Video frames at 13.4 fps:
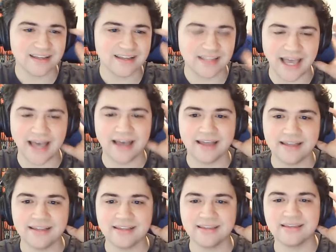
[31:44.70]

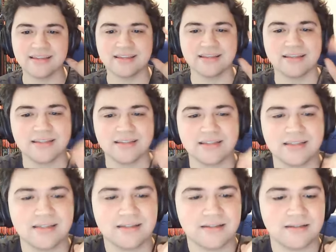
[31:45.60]

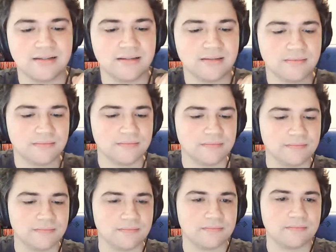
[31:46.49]

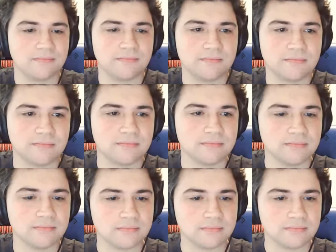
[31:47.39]

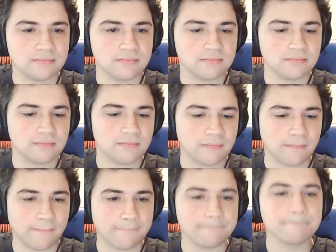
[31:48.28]

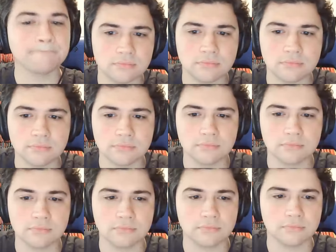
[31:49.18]

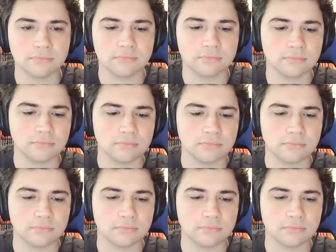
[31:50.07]
[no speech]